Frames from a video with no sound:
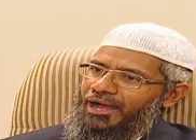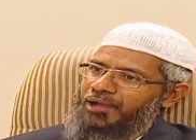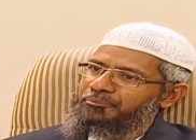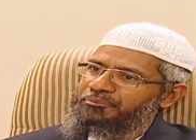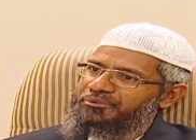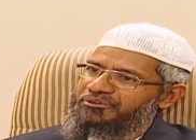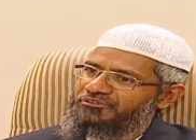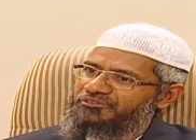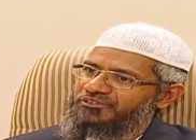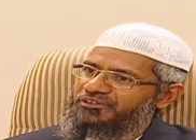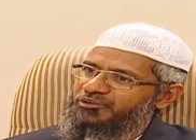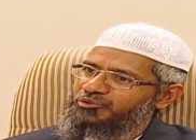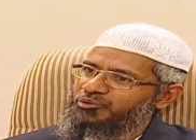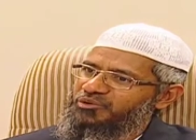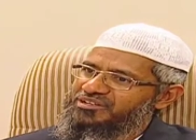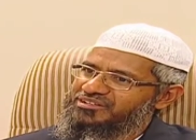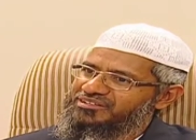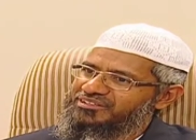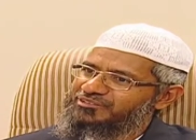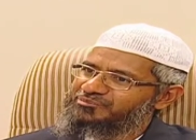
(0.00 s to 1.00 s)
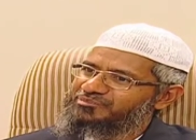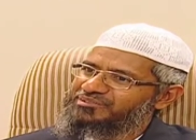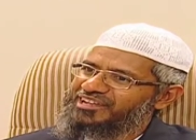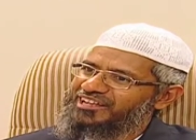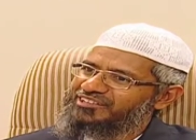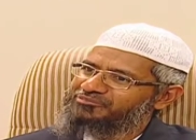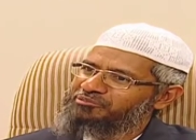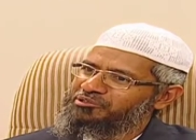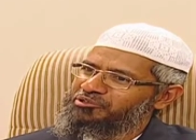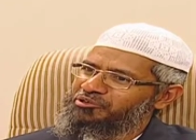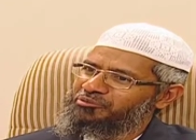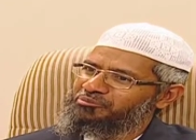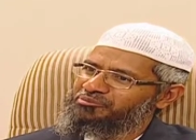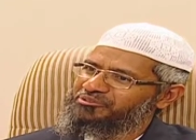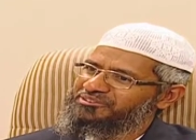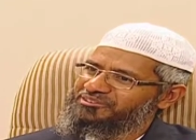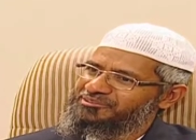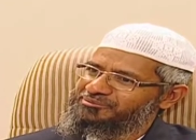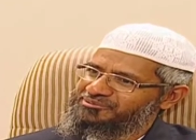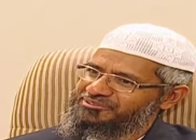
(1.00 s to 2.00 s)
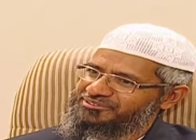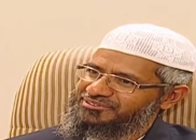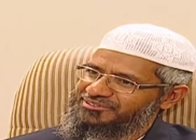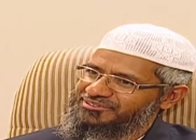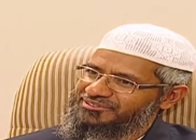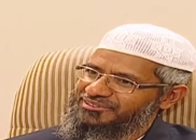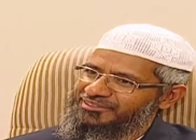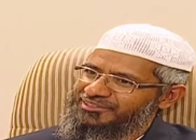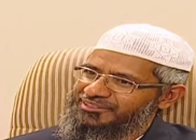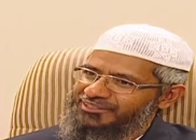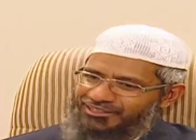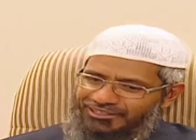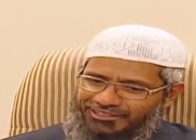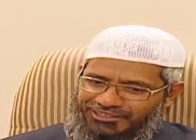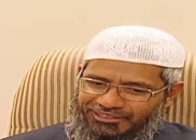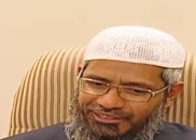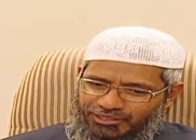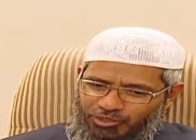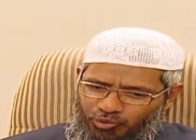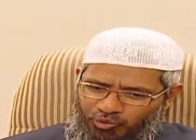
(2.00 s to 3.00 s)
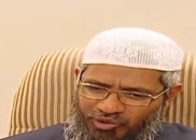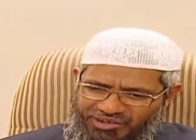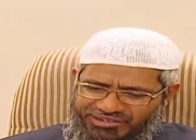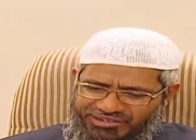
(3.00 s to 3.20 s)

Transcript: I prefer questions being asked by non Muslims. The